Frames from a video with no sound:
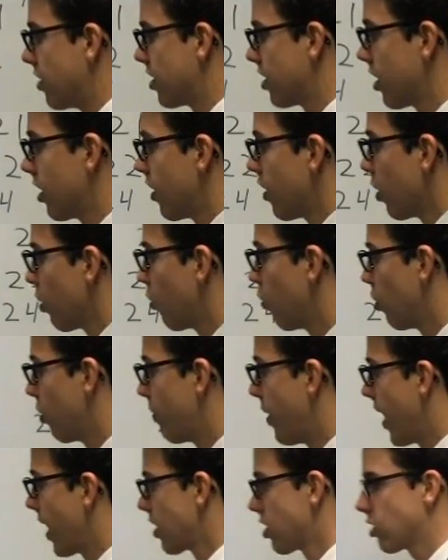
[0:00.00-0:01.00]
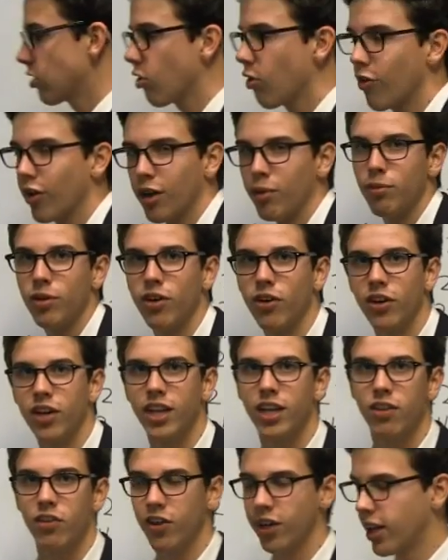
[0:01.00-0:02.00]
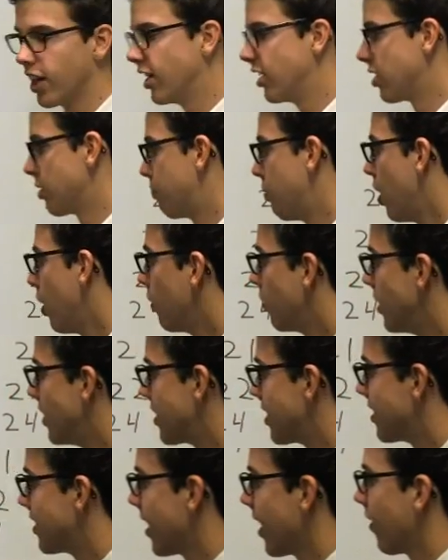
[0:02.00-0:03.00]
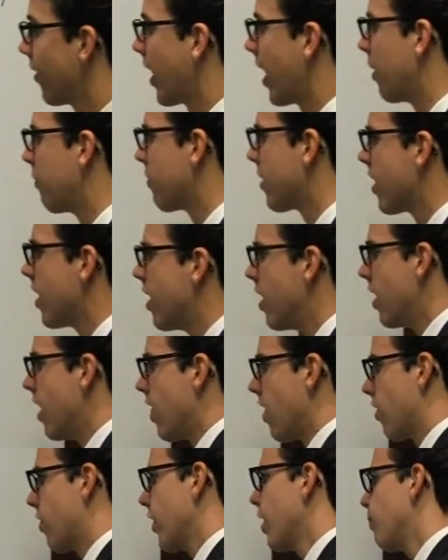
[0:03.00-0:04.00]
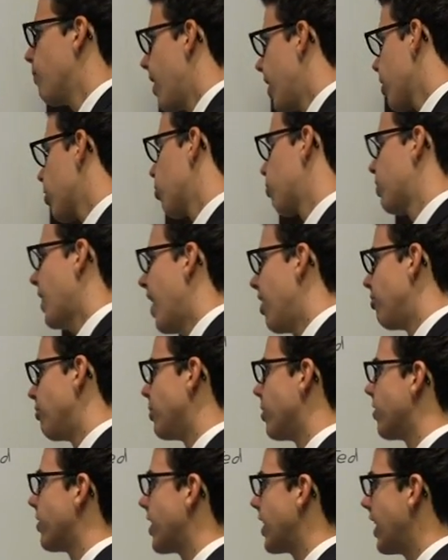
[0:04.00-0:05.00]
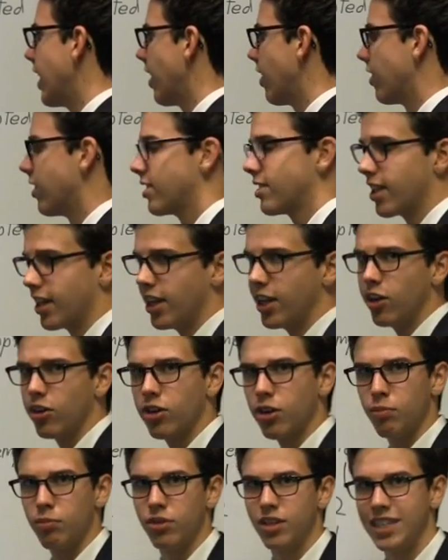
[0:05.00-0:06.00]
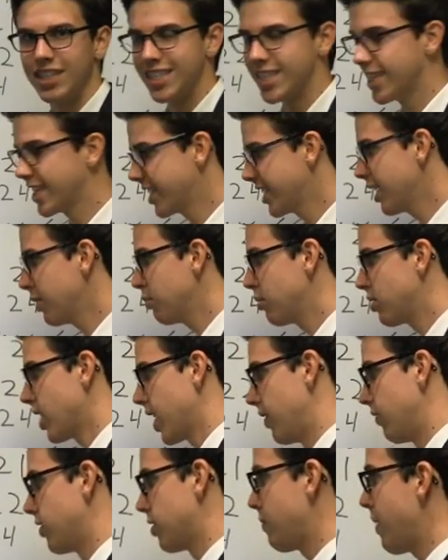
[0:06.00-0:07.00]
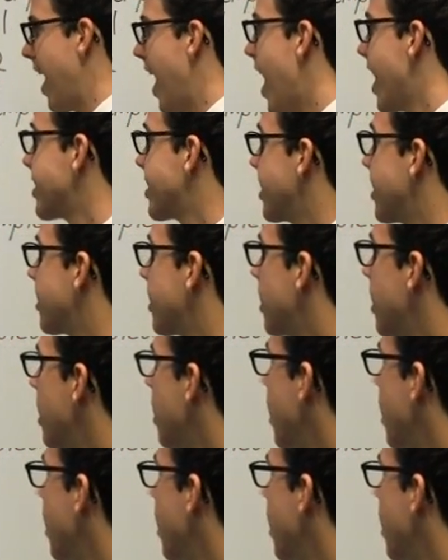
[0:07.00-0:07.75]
this quarterback's throwing ability, look at his opponents, and say, okay, the theoretical probability here is that he'll complete 60% of his passes.